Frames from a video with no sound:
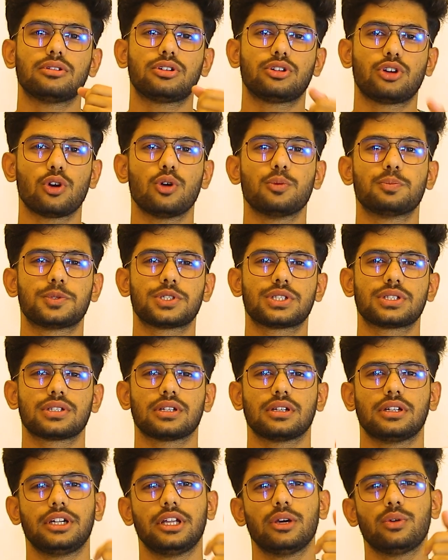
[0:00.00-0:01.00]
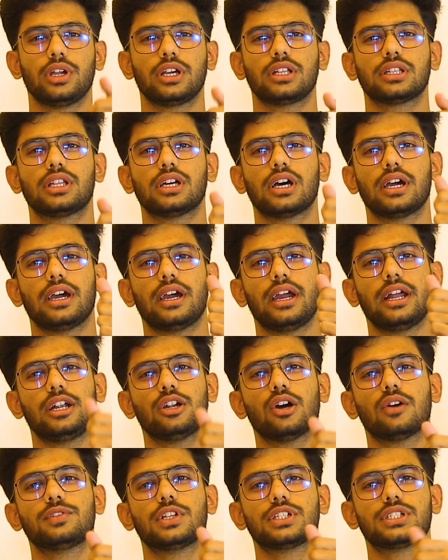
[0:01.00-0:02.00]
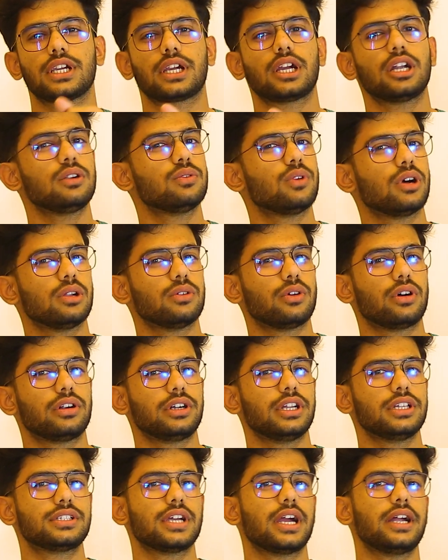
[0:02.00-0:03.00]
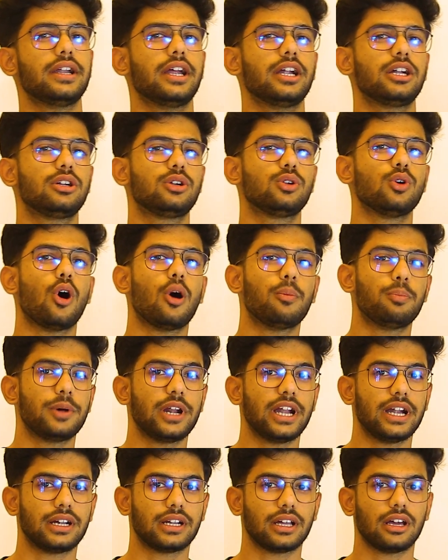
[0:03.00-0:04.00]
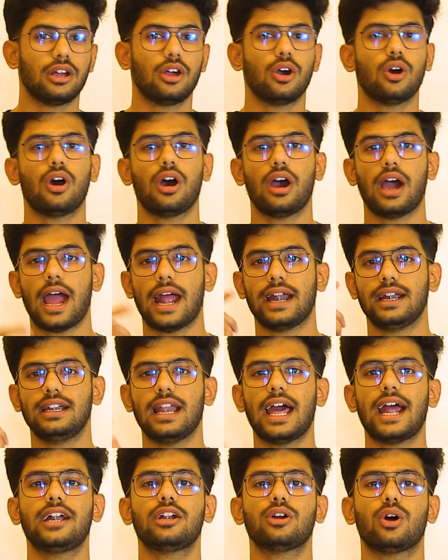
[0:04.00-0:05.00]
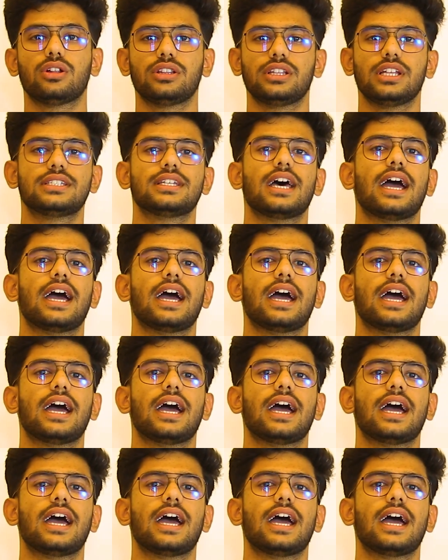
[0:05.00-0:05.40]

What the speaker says: troops during the end of the Second World War decided to operate and land on these